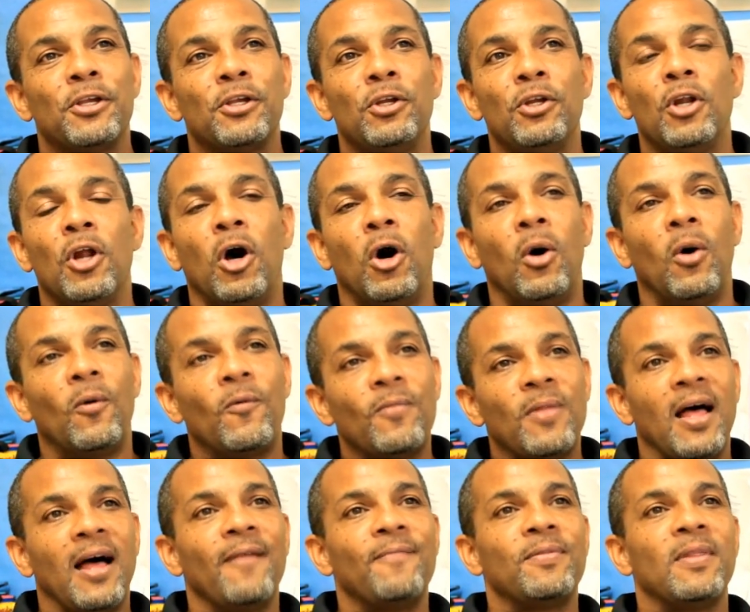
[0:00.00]
You know,
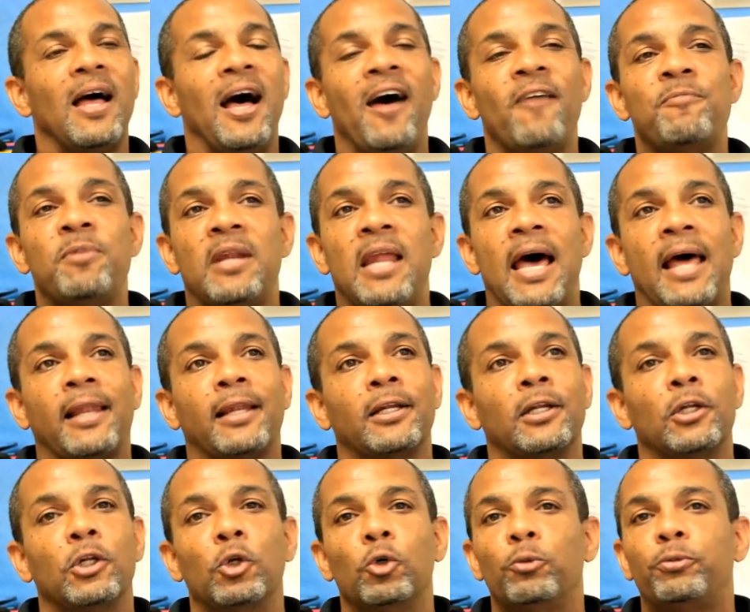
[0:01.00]
I've been out of
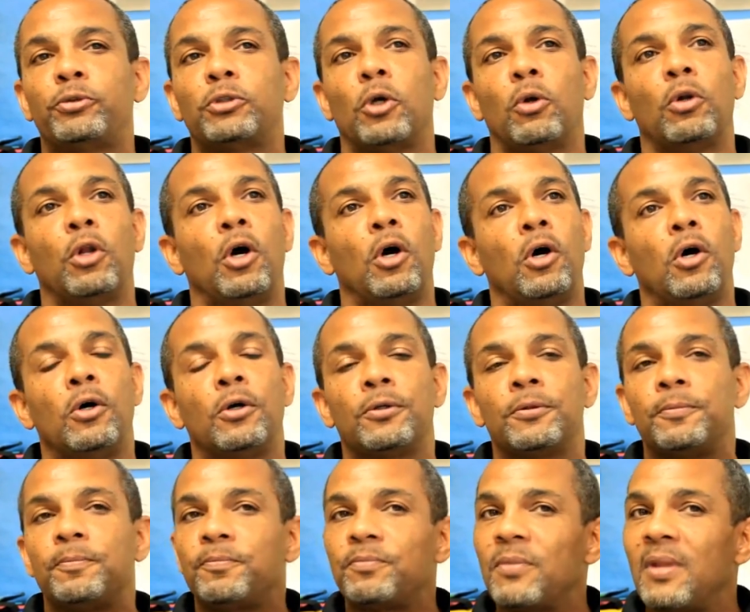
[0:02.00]
the loop so long,
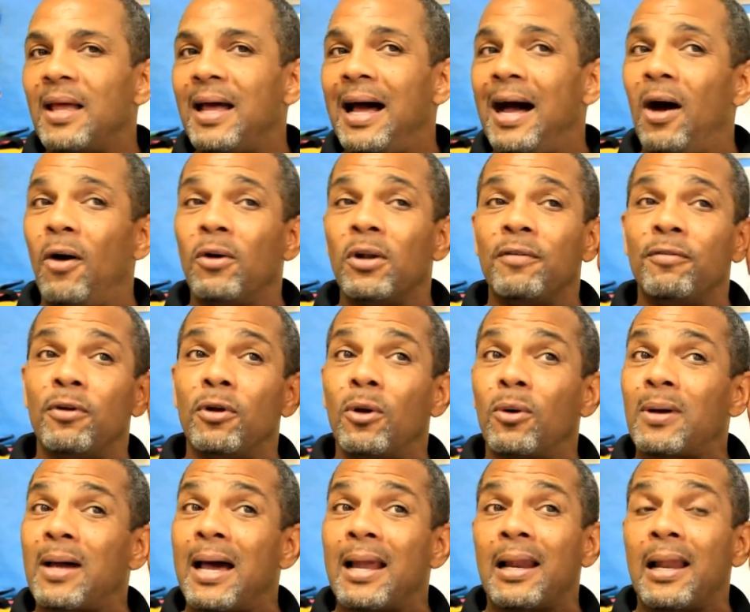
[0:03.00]
I don't even
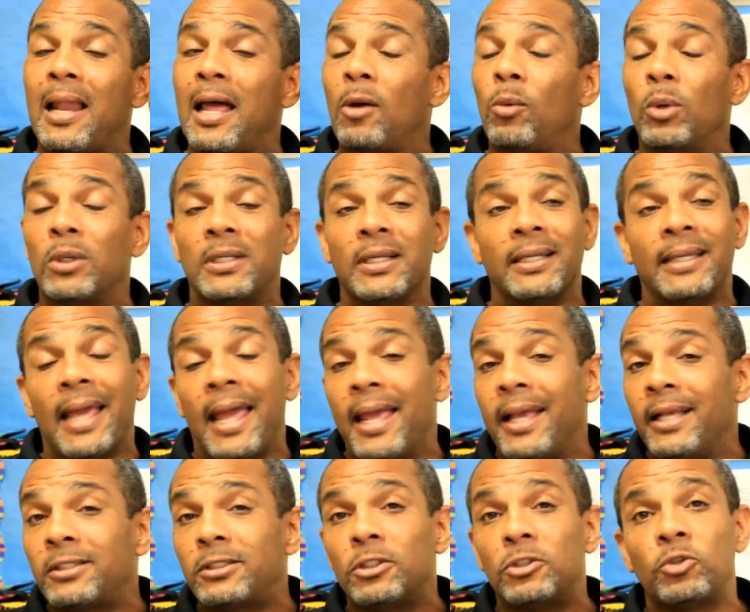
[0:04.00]
know kind of like what the
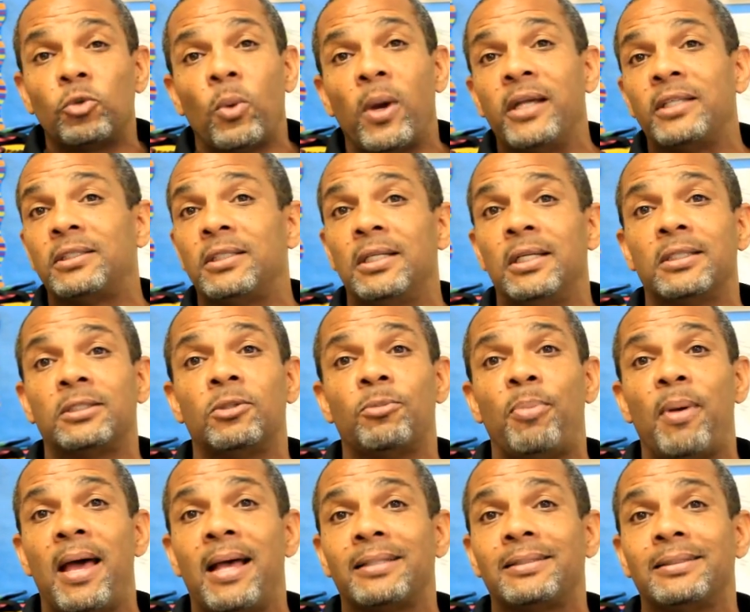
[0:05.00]
gang situation is in
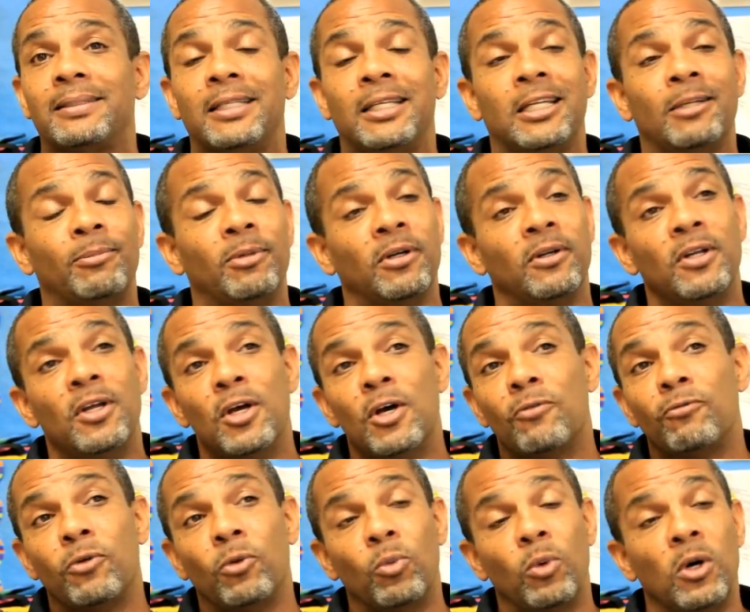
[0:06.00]
Pasadena, but
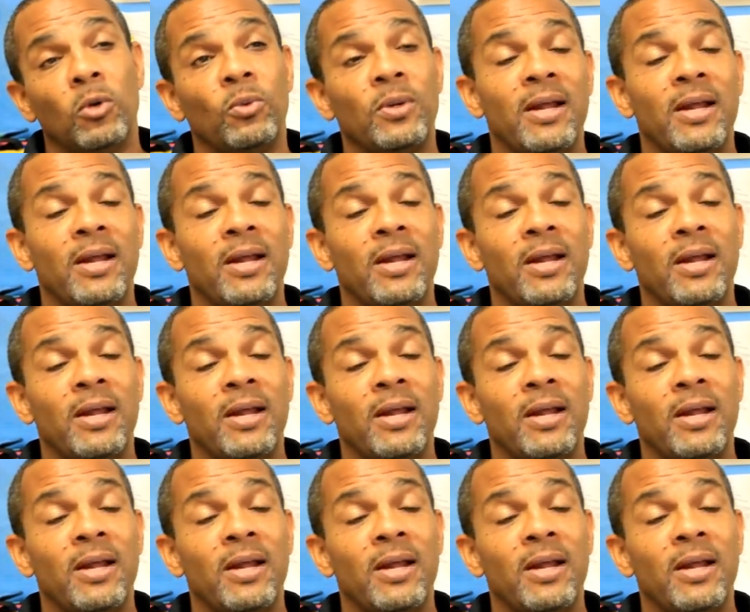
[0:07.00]
for one,